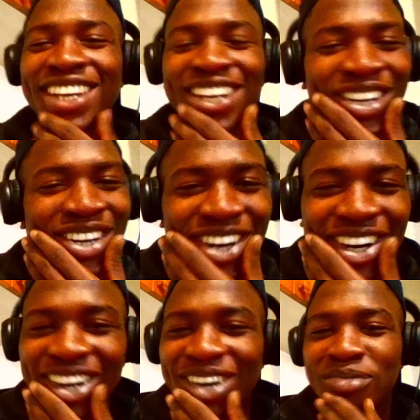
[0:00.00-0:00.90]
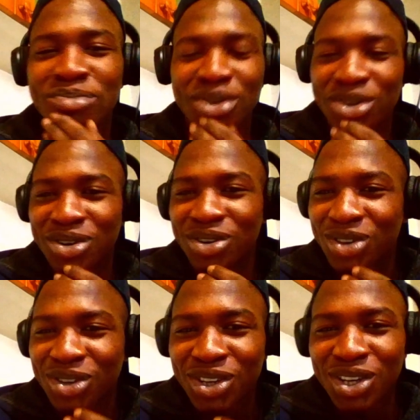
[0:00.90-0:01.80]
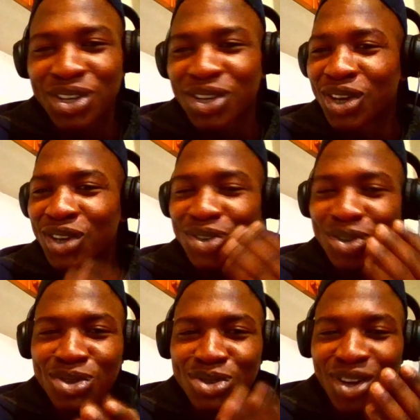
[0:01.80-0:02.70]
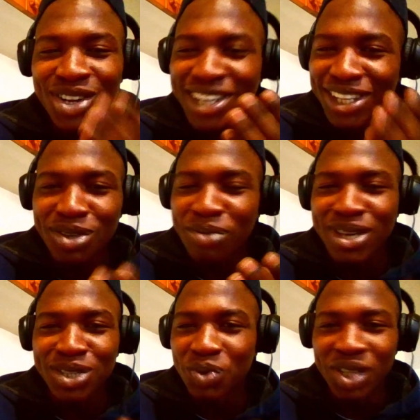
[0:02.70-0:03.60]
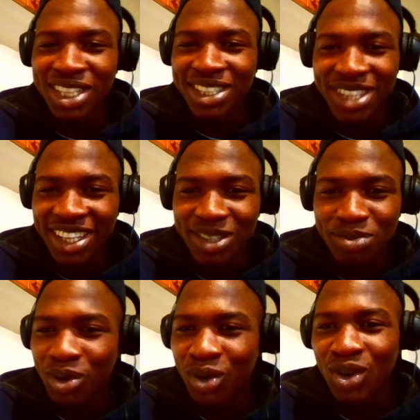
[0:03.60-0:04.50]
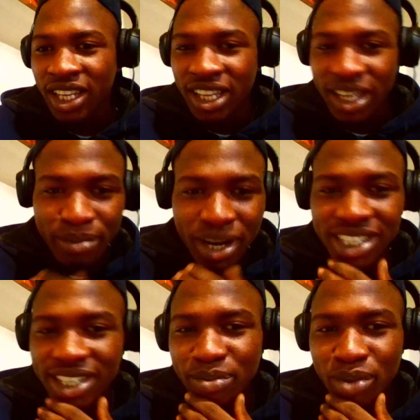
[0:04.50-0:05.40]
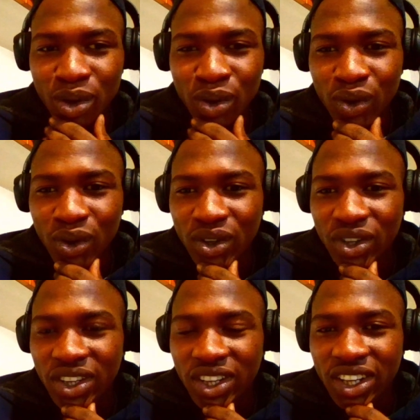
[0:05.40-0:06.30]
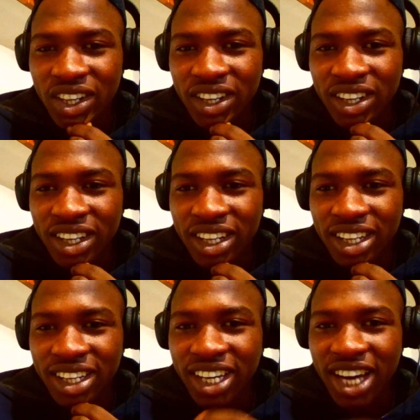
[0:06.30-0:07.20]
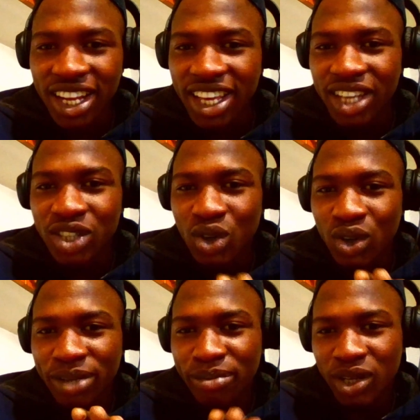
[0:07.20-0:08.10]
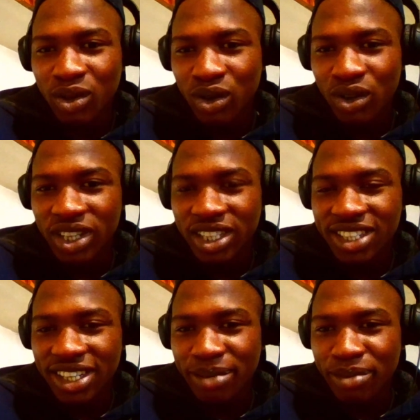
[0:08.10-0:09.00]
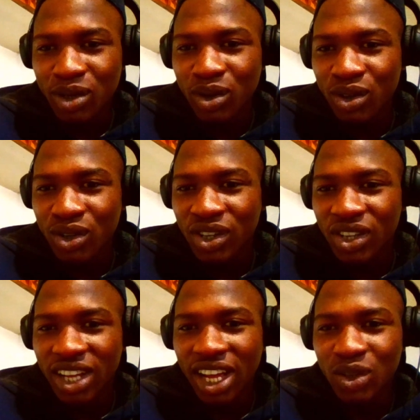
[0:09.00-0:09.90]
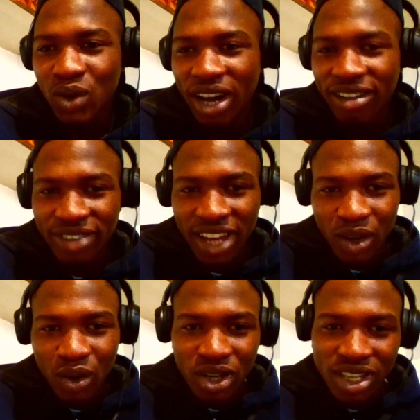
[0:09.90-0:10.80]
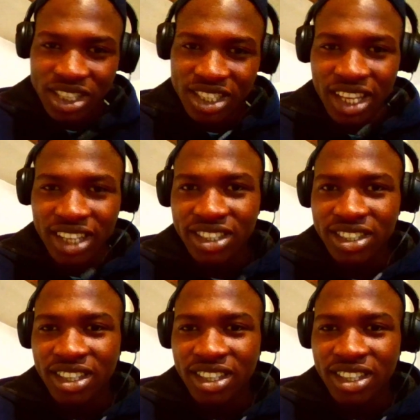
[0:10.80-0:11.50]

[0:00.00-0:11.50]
Huh, bro? You don't need to mess with these things, bro. Imagine, bro. The carrier is in the middle, and you have like all these things